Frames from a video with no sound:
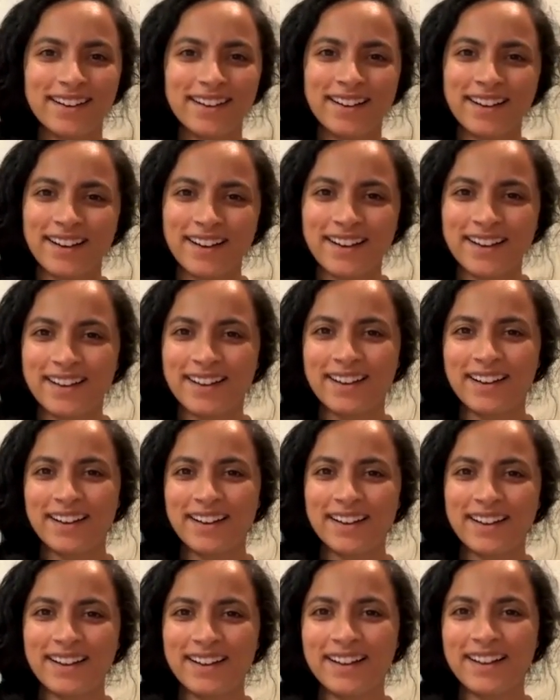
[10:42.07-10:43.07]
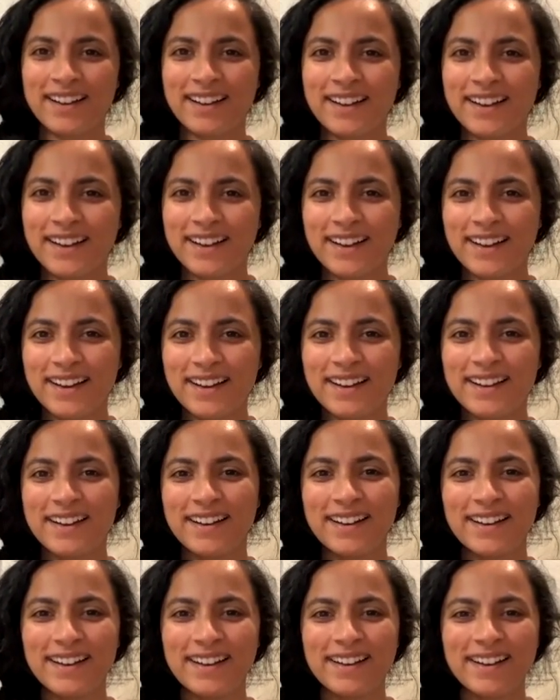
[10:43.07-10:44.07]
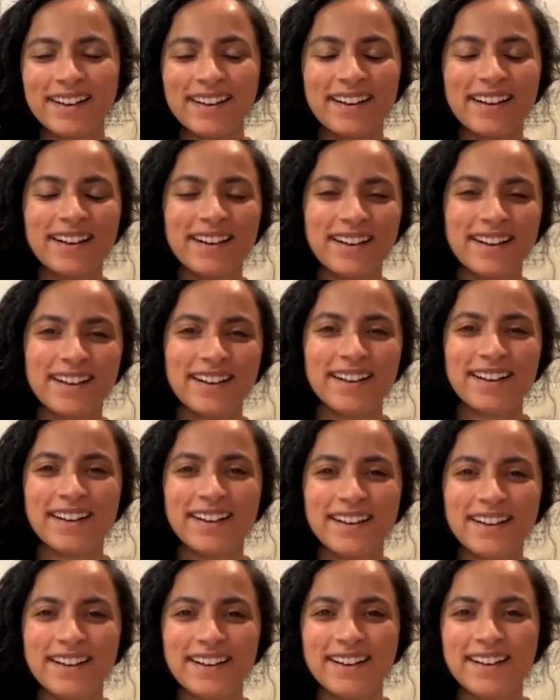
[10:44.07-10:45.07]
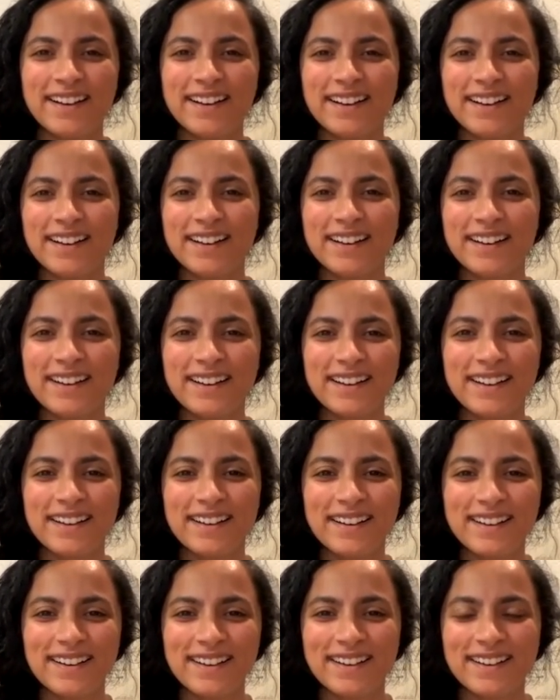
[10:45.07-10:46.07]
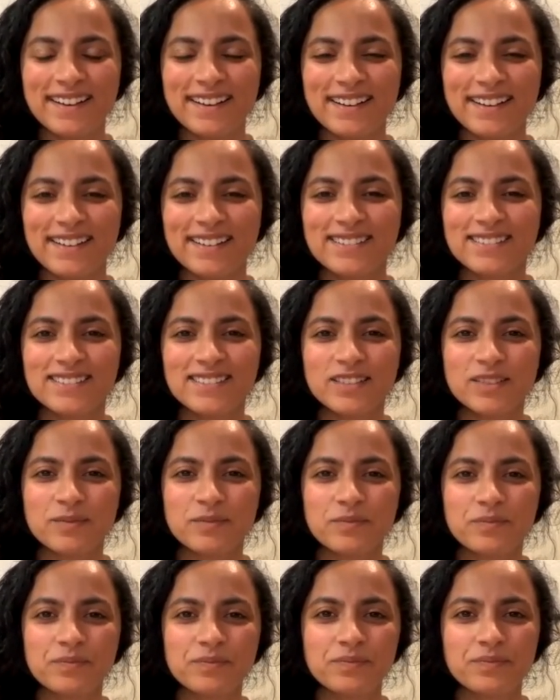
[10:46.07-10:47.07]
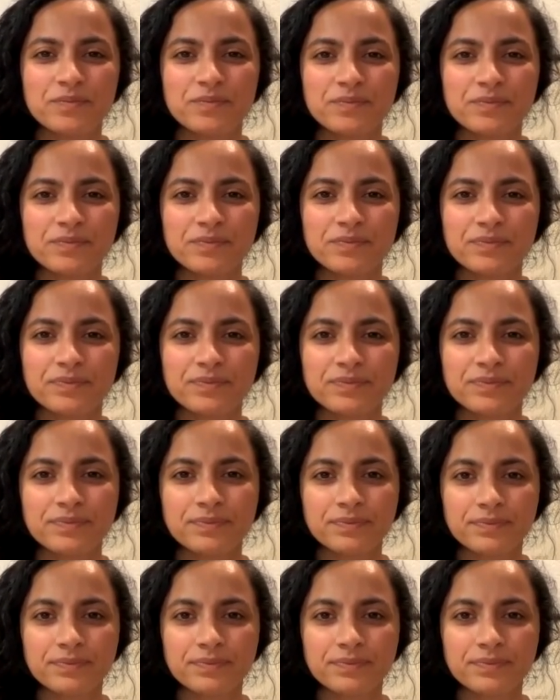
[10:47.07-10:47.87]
(silent)